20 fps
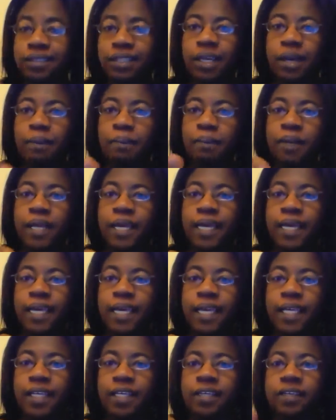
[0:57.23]
Tim
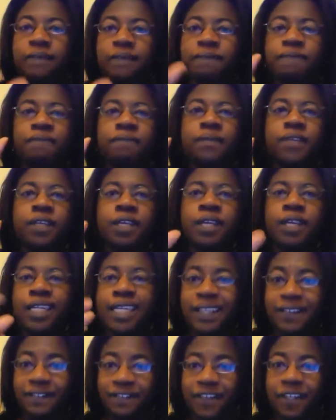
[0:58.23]
Blake,
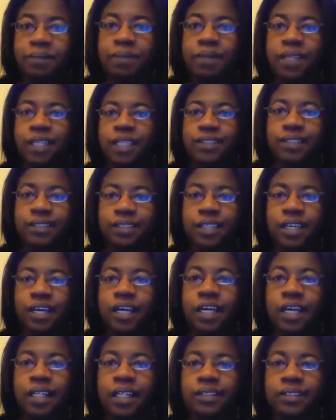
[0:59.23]
the feminist
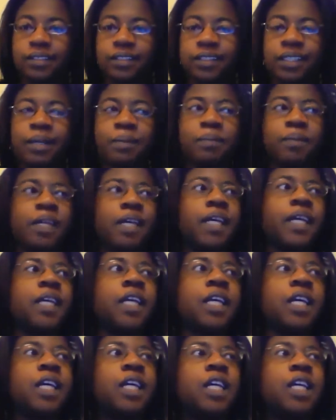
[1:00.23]
guy, Tim
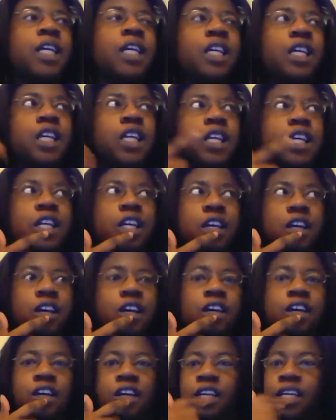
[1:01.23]
Blake, he
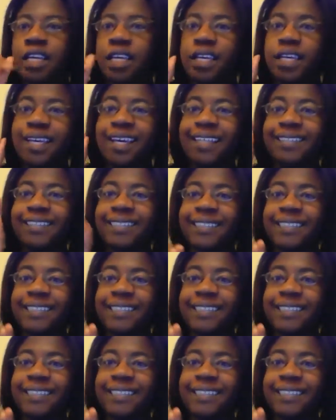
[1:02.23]
got